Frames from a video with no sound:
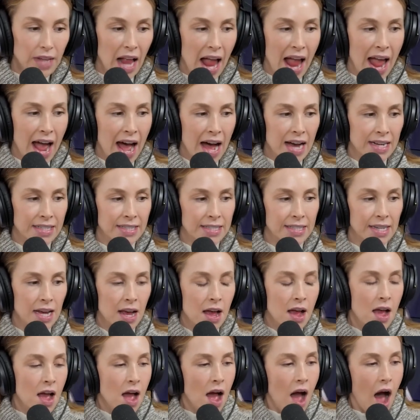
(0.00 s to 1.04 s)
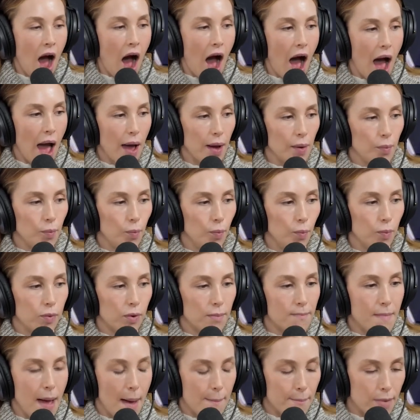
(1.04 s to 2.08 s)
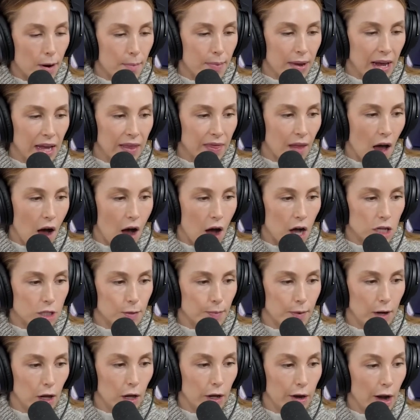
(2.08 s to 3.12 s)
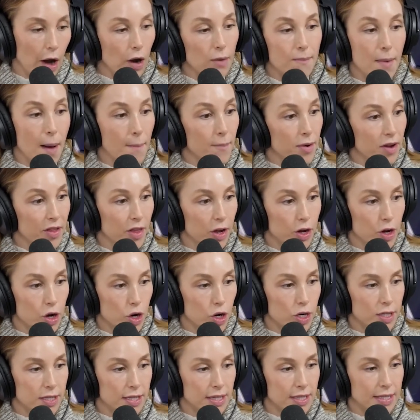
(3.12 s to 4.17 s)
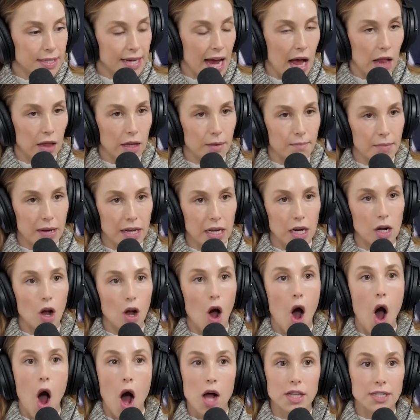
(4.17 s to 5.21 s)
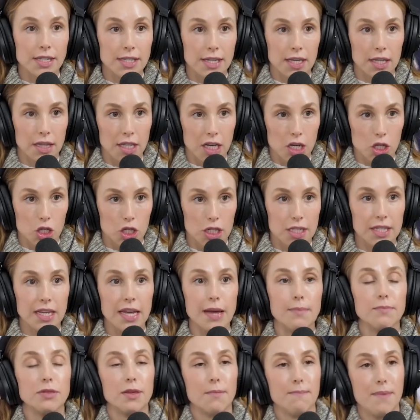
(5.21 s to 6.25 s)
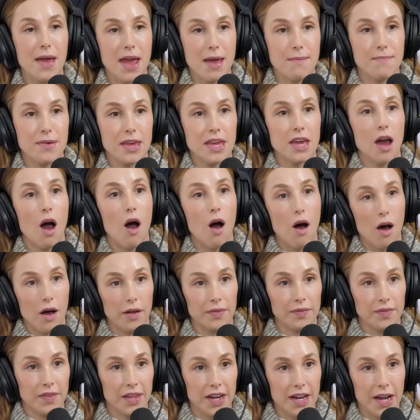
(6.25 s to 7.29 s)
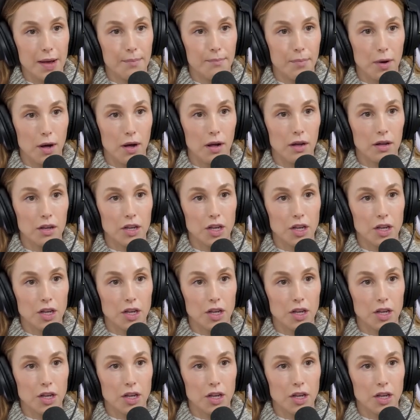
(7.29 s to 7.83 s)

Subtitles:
and I remember being in the hospital, and I remember the nurses telling me to constantly just keep the baby on the nipple,